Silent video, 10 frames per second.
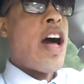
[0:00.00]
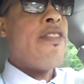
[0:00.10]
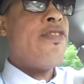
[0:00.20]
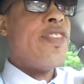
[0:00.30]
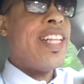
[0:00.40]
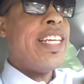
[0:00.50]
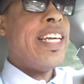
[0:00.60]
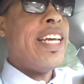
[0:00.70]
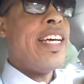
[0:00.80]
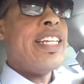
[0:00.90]

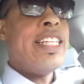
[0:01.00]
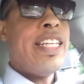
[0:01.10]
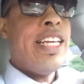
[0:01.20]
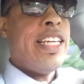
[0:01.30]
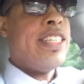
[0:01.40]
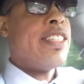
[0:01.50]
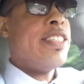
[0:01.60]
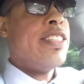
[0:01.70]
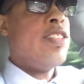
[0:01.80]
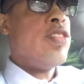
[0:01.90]
affiliate link
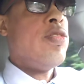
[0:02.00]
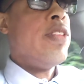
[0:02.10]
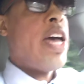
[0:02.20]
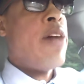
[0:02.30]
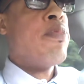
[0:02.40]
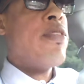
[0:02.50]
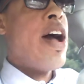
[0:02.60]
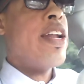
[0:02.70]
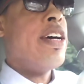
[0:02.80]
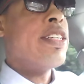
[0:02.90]
to that
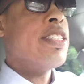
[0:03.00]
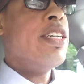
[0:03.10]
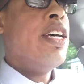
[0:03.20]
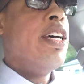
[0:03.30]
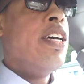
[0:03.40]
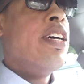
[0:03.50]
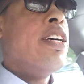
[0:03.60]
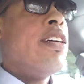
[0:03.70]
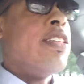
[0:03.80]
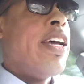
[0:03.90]
product.
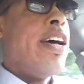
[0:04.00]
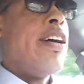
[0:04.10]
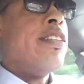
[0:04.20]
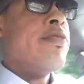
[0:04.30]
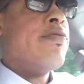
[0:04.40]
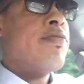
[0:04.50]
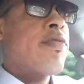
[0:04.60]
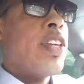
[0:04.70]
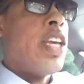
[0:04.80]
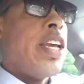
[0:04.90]
Now,
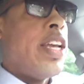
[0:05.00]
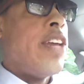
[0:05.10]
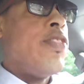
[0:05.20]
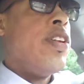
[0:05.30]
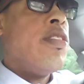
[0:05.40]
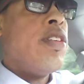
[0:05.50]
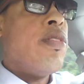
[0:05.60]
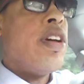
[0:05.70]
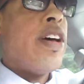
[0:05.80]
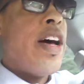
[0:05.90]
if you don't know
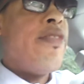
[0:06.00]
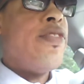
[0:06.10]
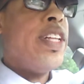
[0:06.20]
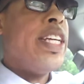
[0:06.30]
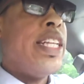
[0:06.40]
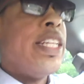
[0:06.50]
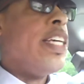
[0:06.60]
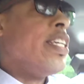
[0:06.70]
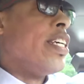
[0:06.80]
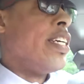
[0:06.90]
what an affiliate
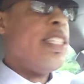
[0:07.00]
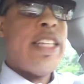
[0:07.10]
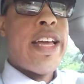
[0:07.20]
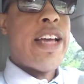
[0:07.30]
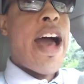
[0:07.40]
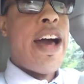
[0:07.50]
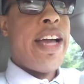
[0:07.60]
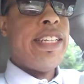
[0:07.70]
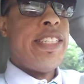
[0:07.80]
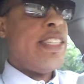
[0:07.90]
link is, like
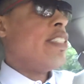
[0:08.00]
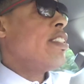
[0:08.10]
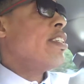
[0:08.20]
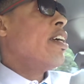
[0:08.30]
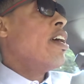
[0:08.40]
I didn't,